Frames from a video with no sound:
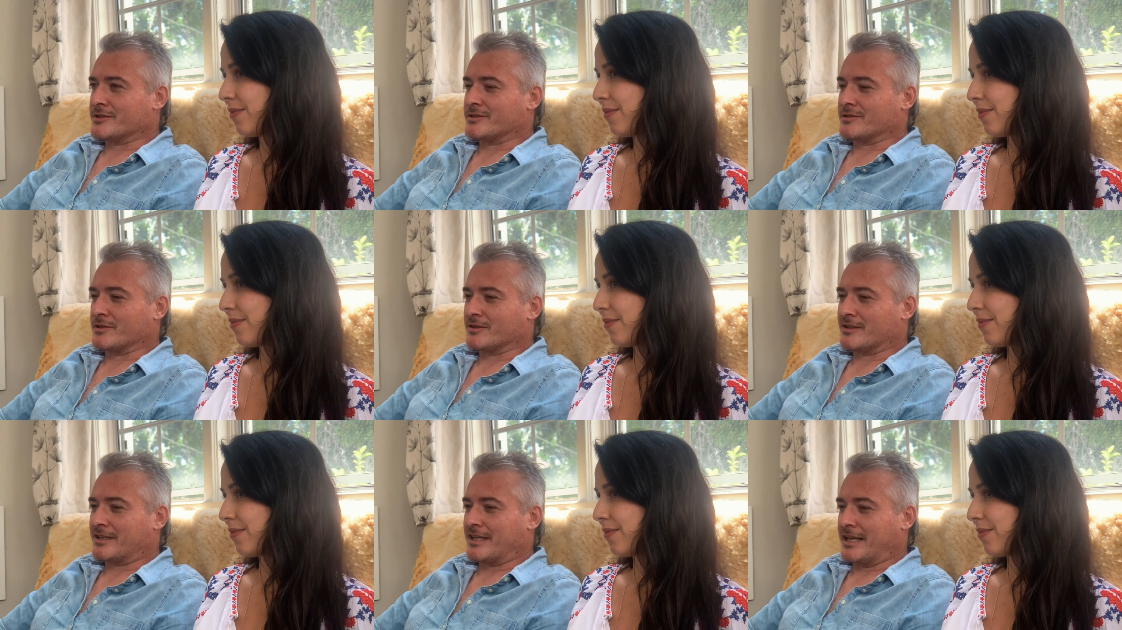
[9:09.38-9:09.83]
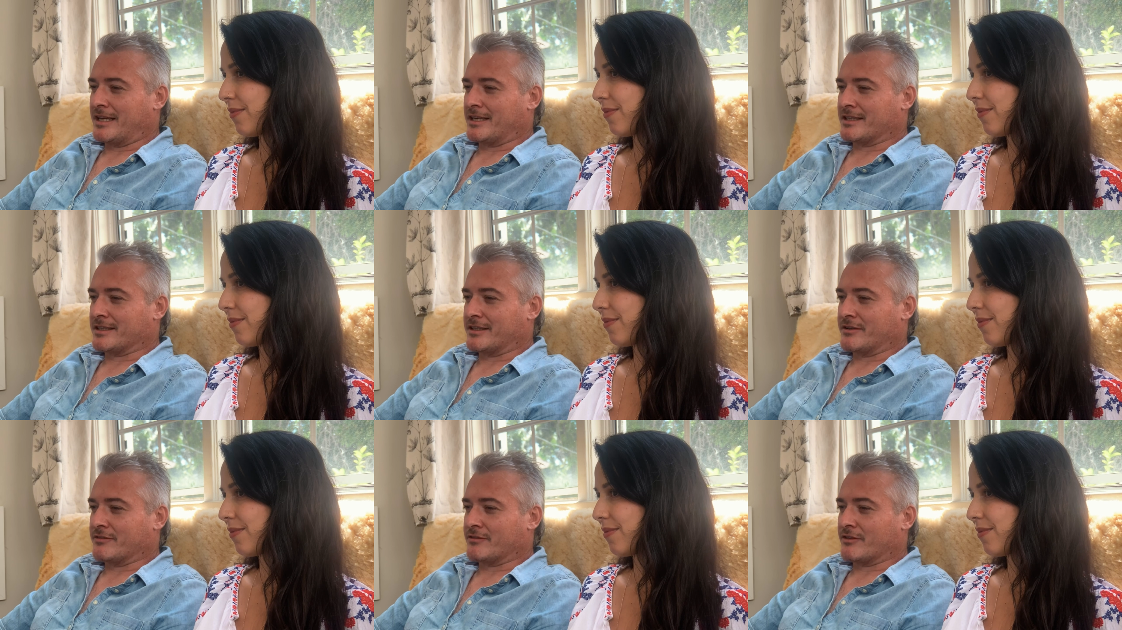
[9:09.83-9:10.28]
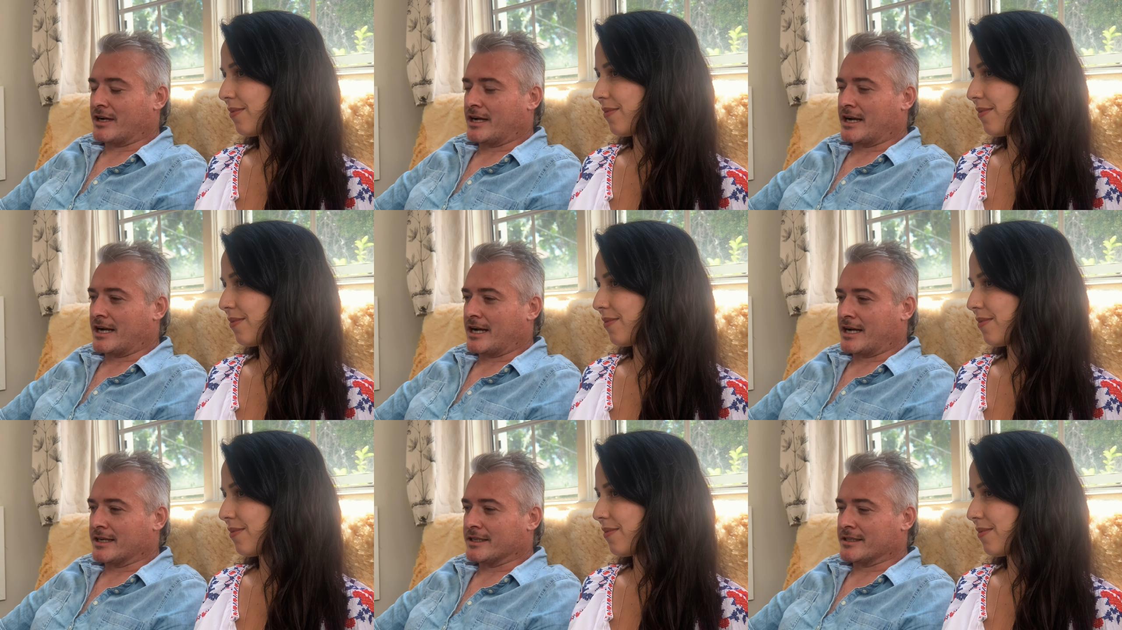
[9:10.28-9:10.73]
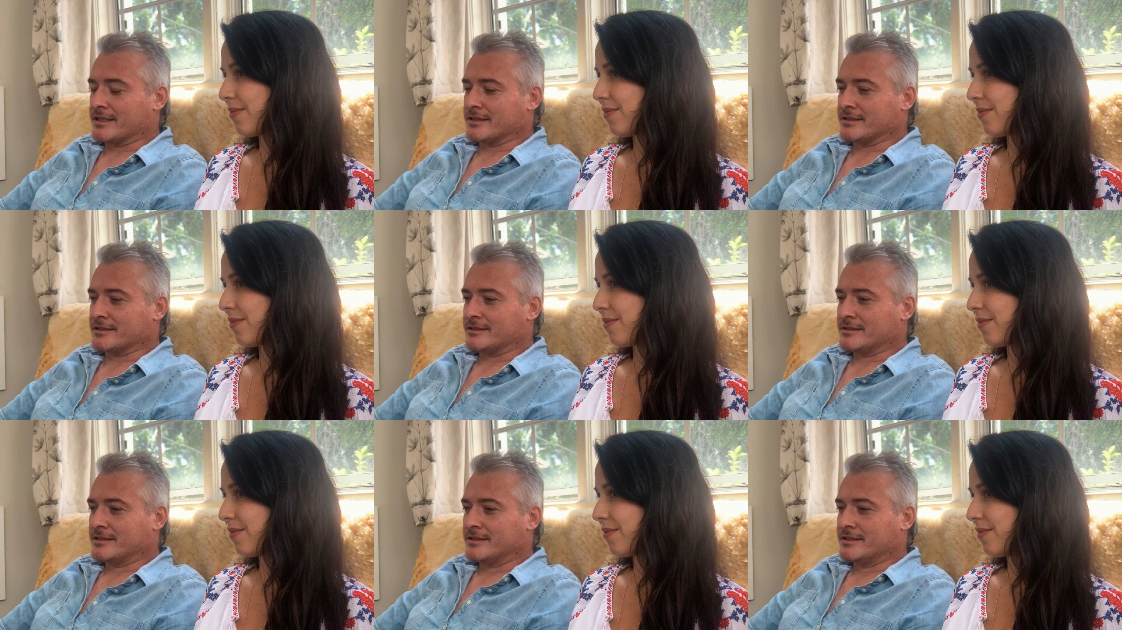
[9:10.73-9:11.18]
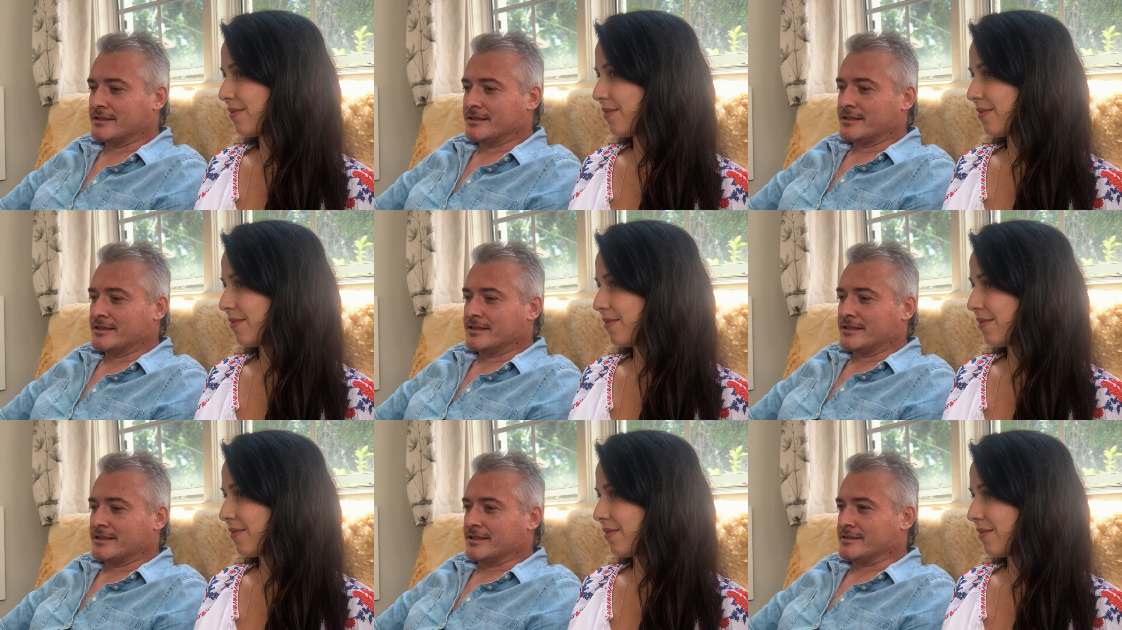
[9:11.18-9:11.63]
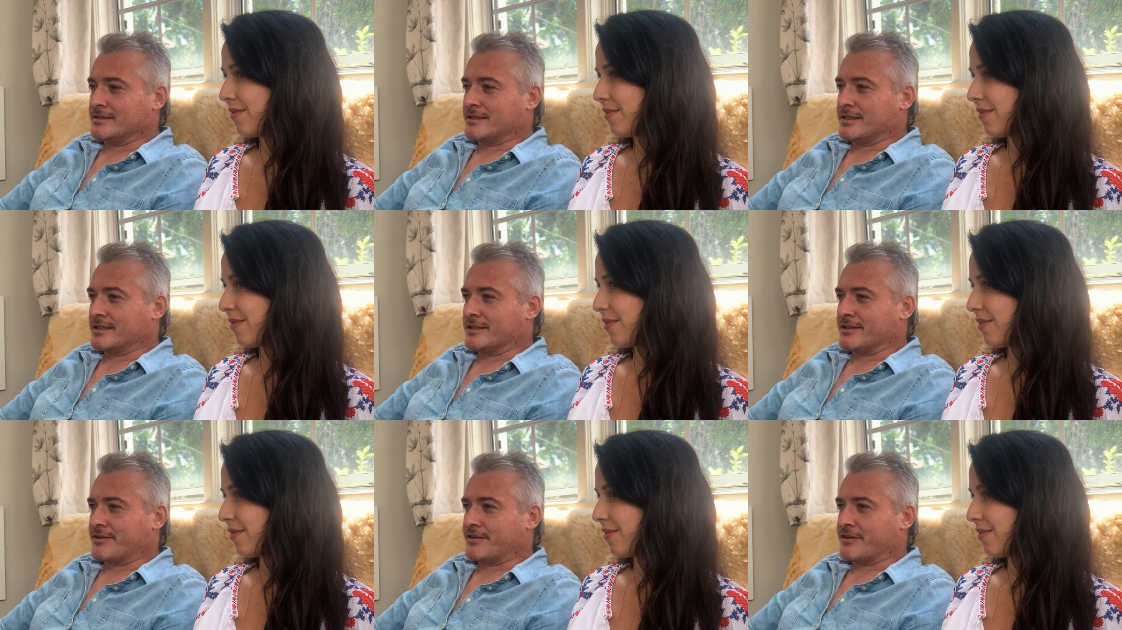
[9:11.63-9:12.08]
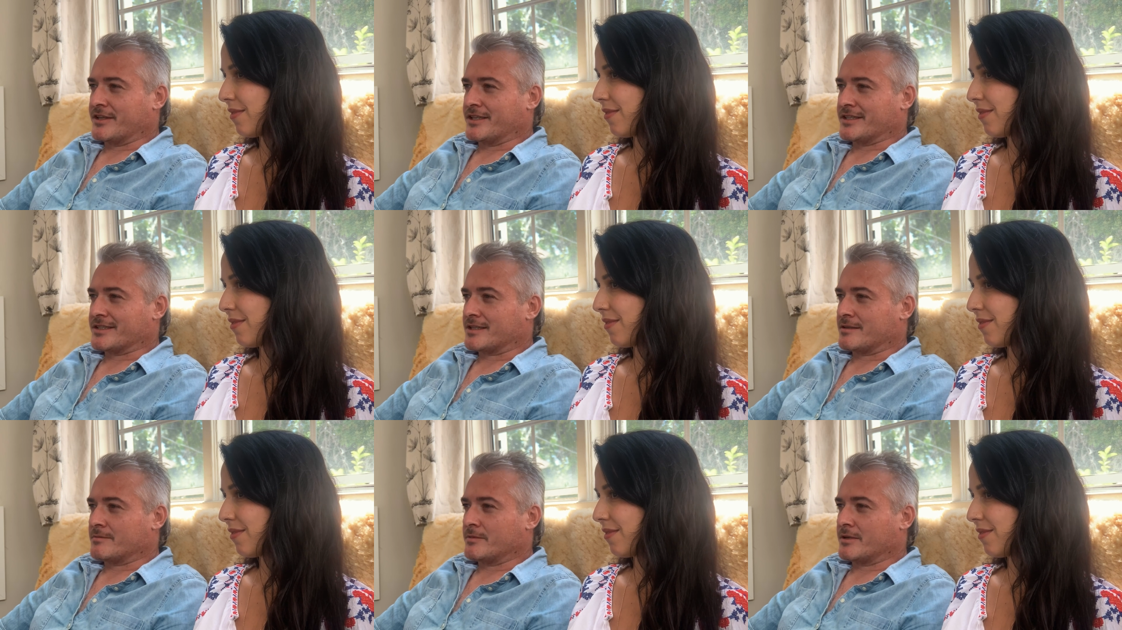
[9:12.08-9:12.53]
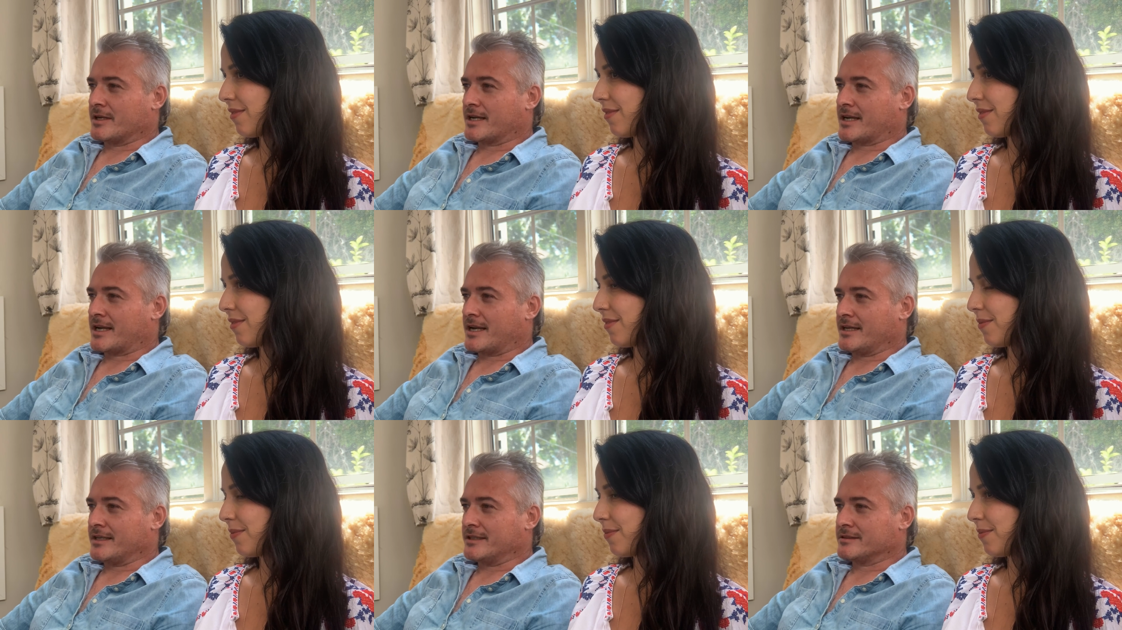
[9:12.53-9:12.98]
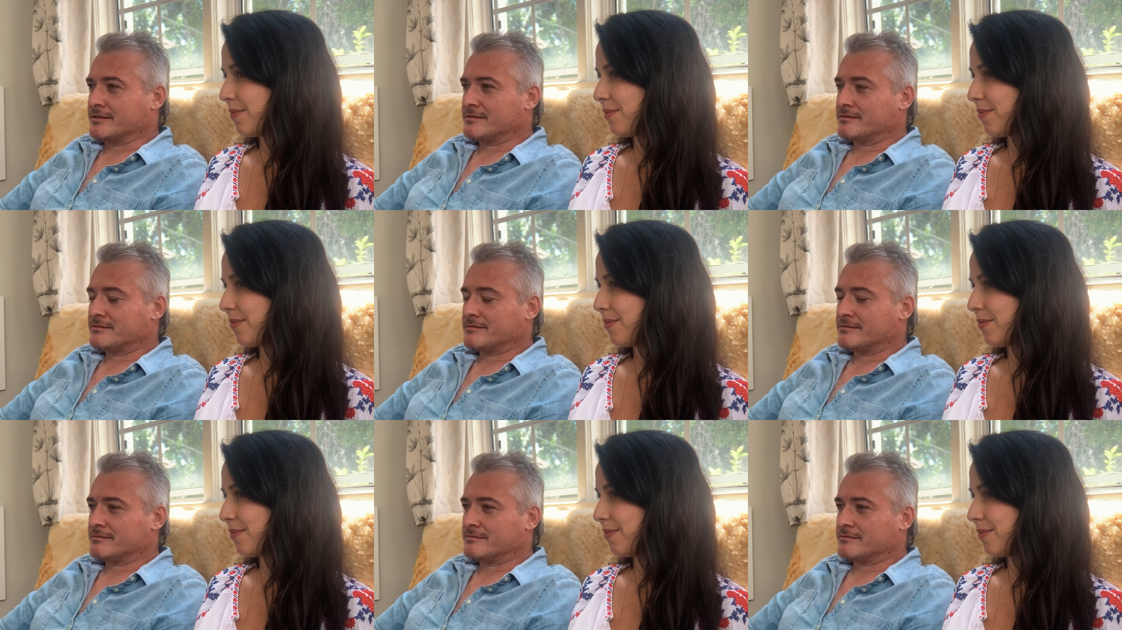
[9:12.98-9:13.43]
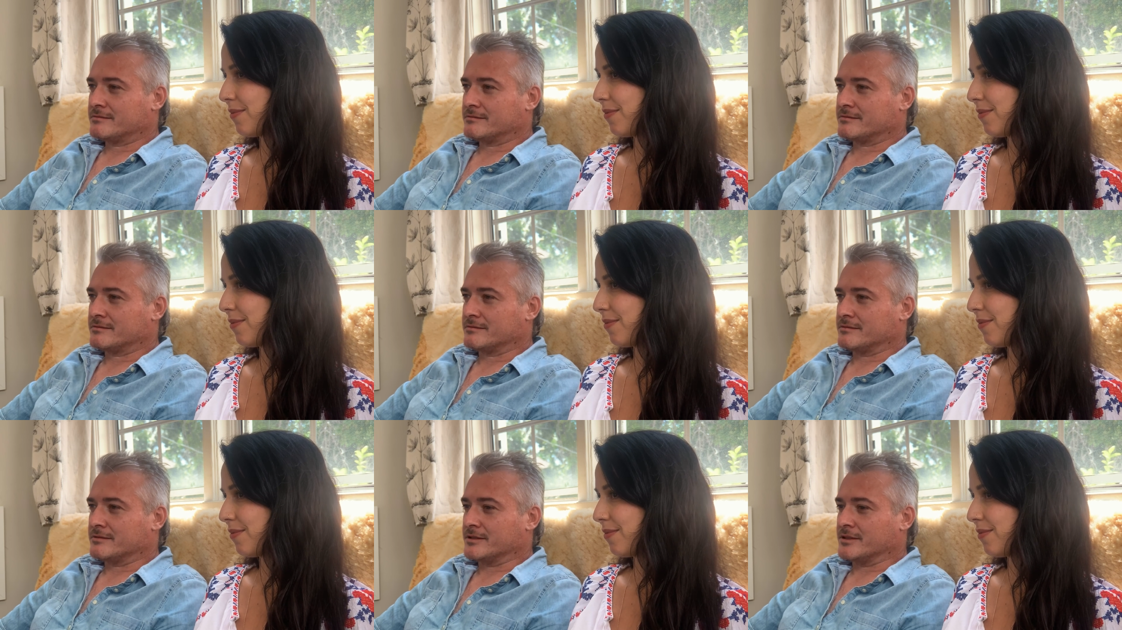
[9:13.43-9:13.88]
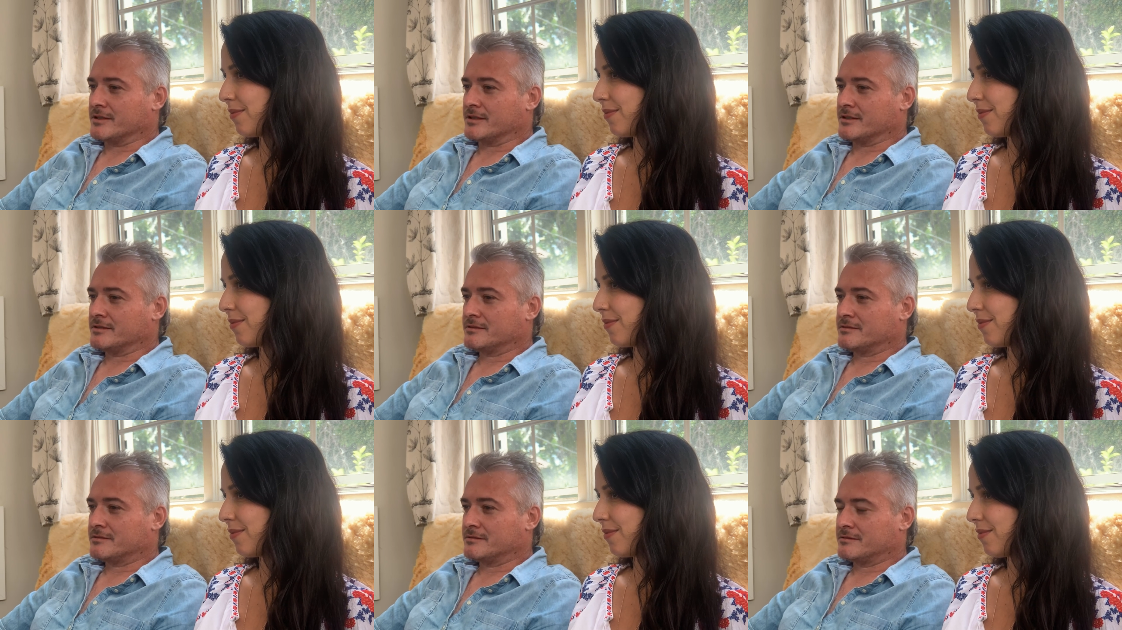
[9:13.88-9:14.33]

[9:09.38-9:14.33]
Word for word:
Speaker 1: is not there to give her a hug and, and tell her everything's going to be okay, you know.